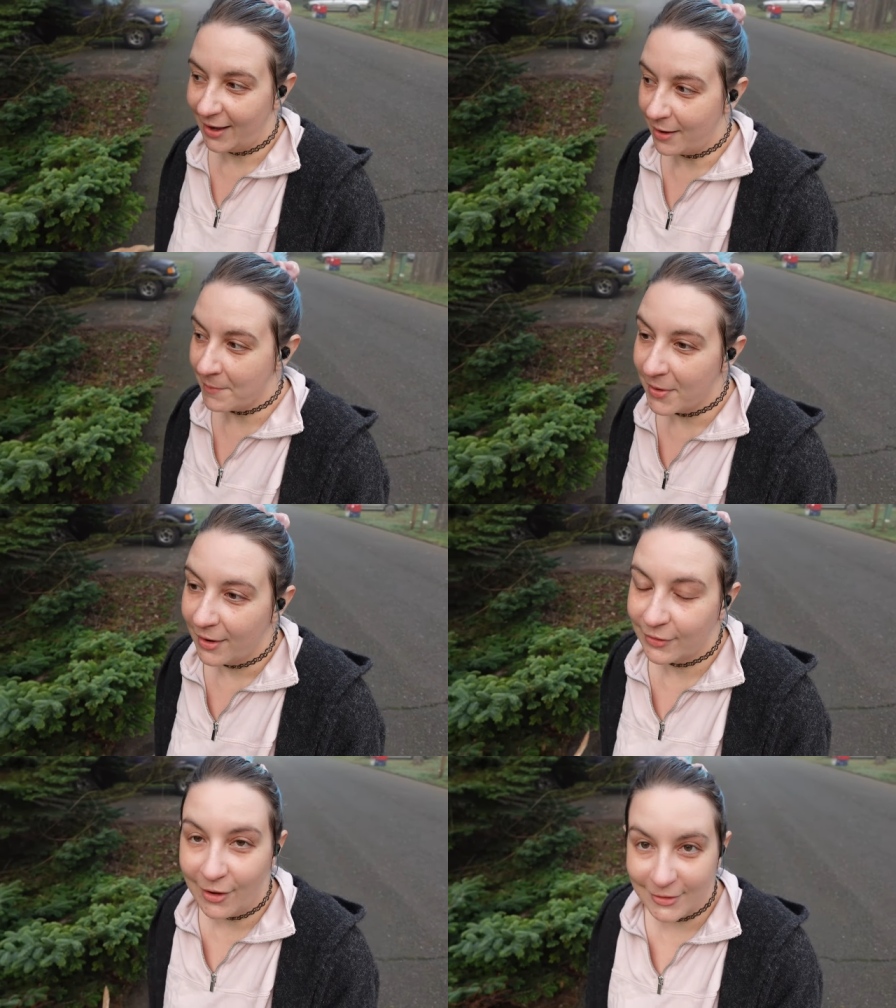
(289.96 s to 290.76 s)
am
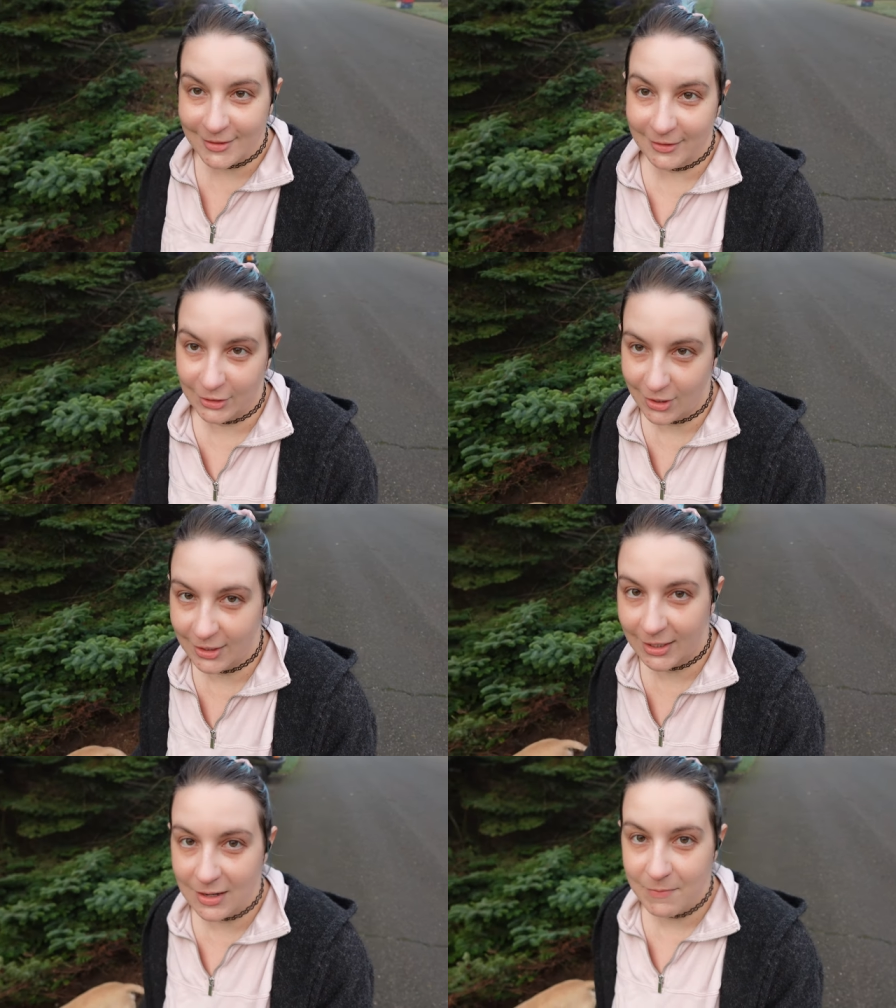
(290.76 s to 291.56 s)
constantly trying
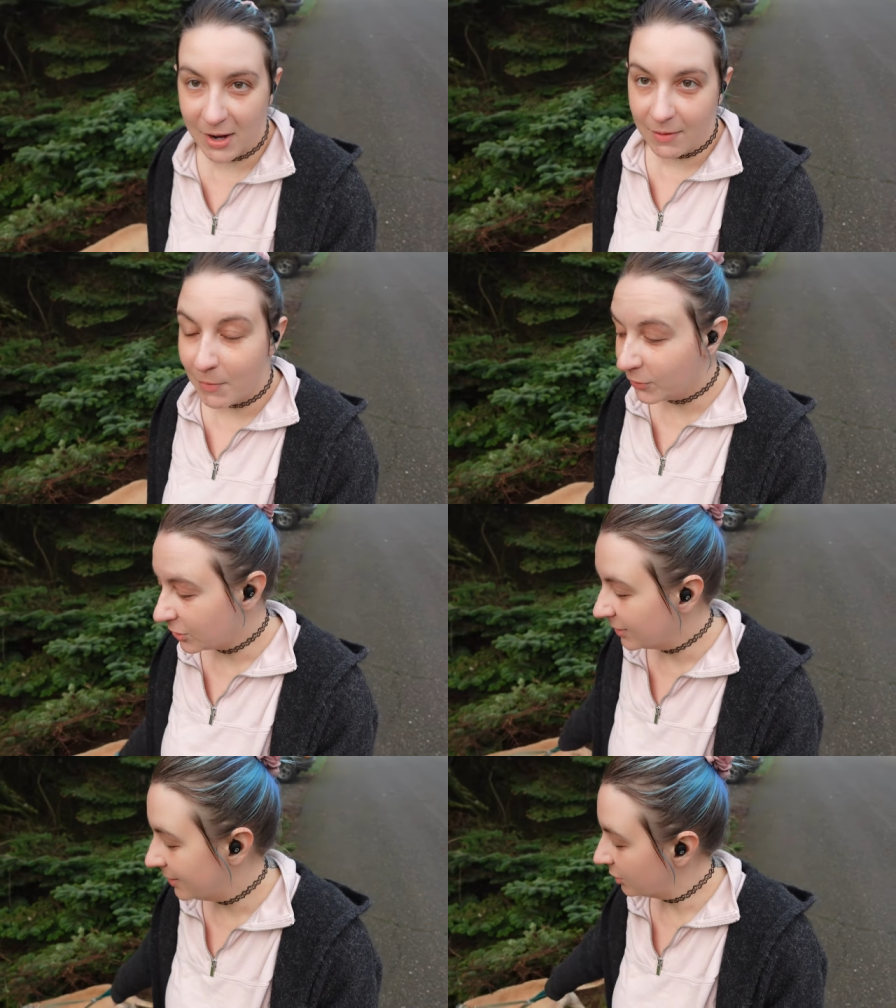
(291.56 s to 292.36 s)
to keep my
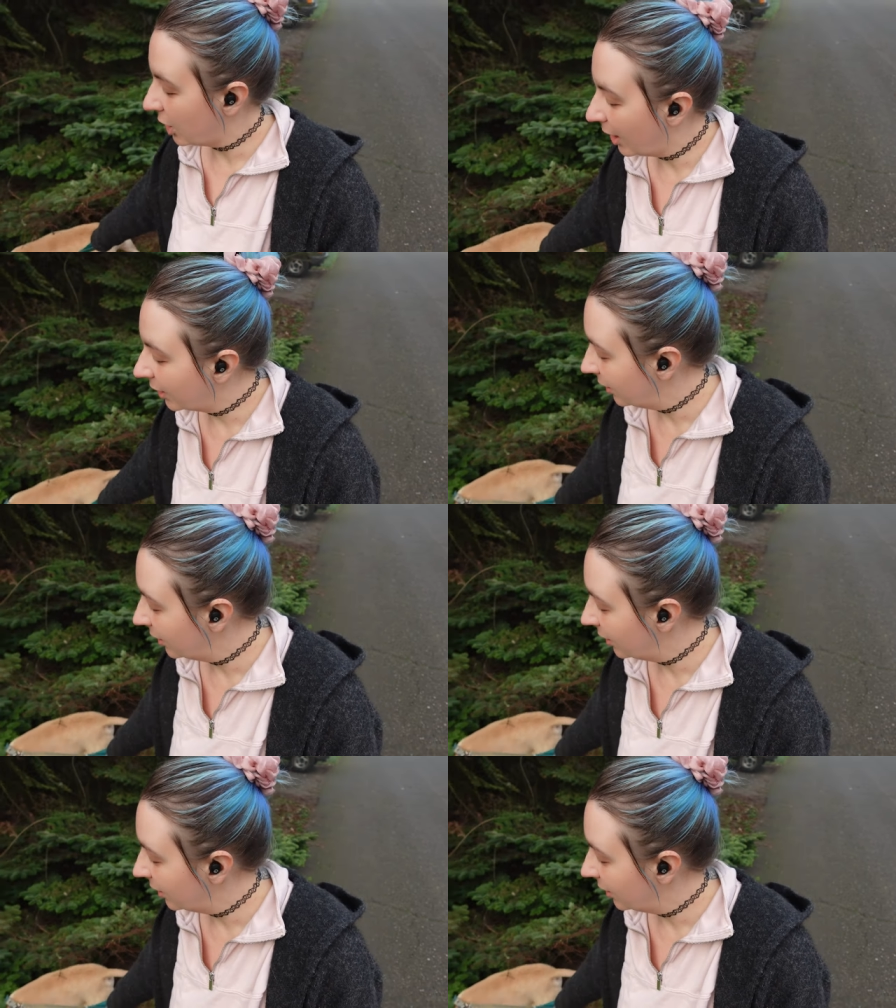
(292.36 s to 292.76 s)
emotions in check,